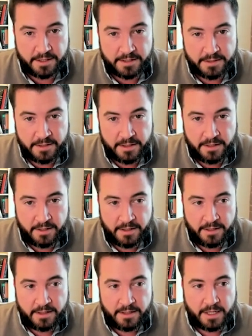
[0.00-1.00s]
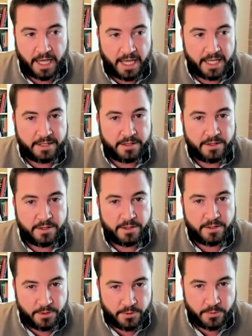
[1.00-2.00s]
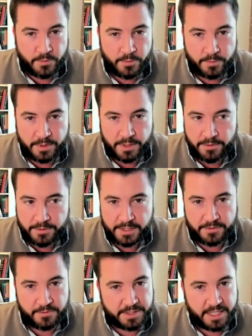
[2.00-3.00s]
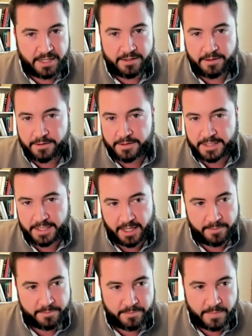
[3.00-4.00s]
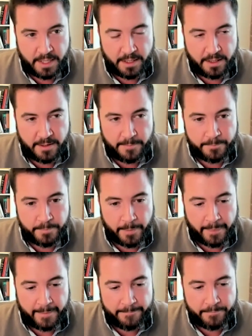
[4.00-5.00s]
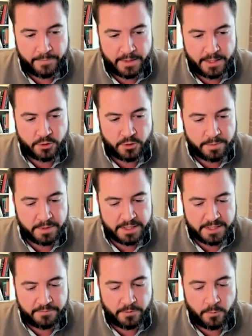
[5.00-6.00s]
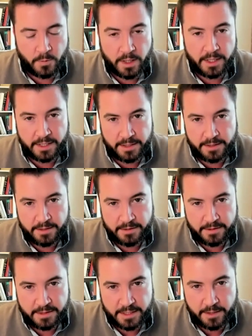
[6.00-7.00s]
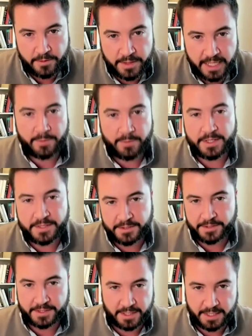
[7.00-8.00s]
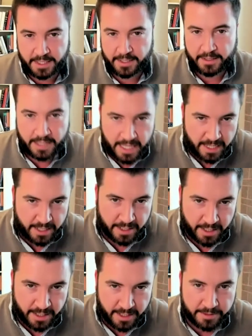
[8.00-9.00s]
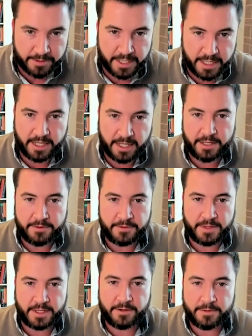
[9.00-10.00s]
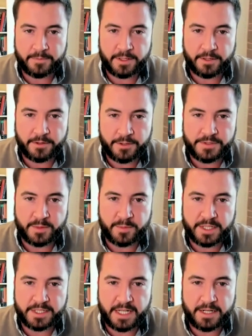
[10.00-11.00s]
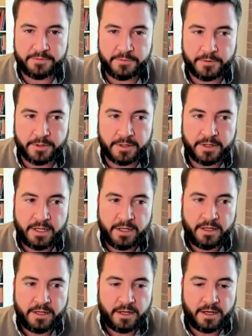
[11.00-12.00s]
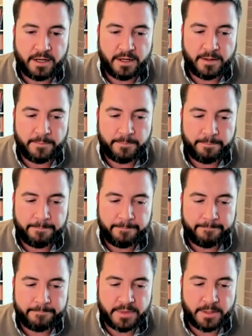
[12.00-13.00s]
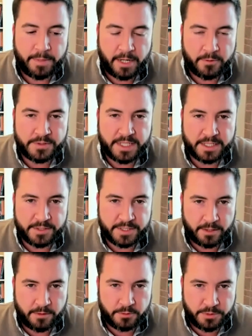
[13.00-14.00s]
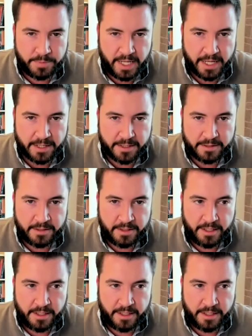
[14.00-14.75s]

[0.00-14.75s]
center and new uses for data all the time. Um, trouble is, if you wanted to go gangbusters on like A I or any other thing you're you're using big data for, um, the power sector is going to hold you back.